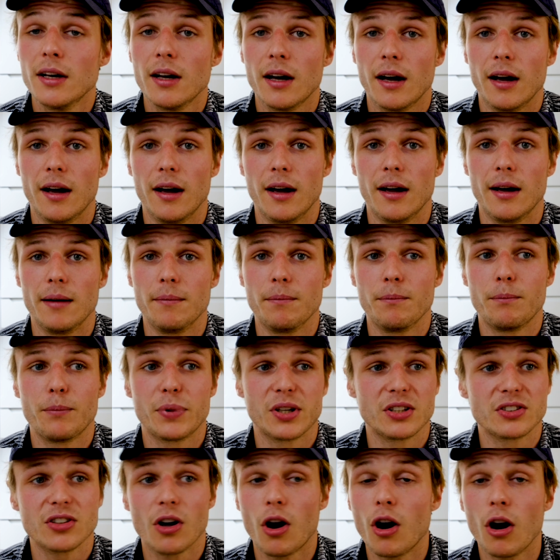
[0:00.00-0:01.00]

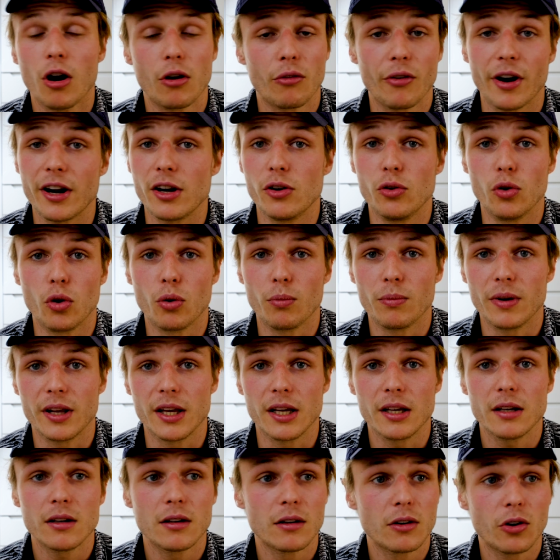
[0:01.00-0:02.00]
because heart rate
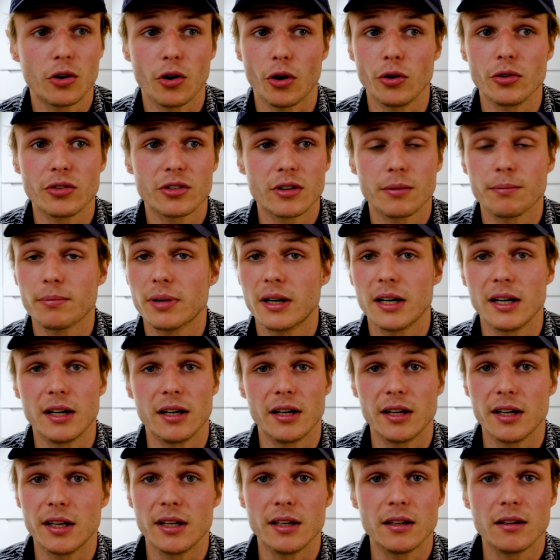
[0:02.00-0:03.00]
normally goes
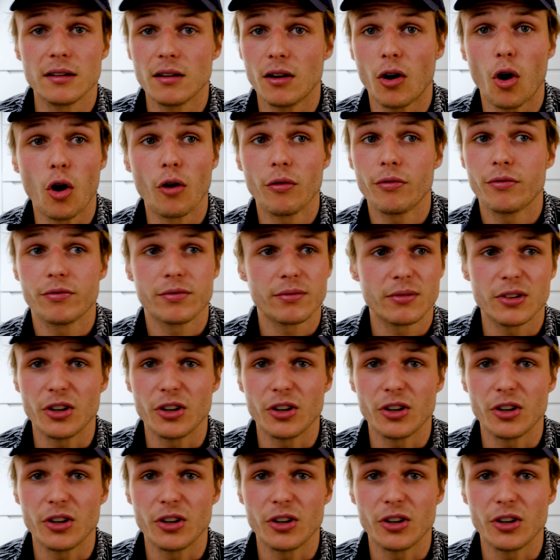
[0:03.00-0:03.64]
completely off,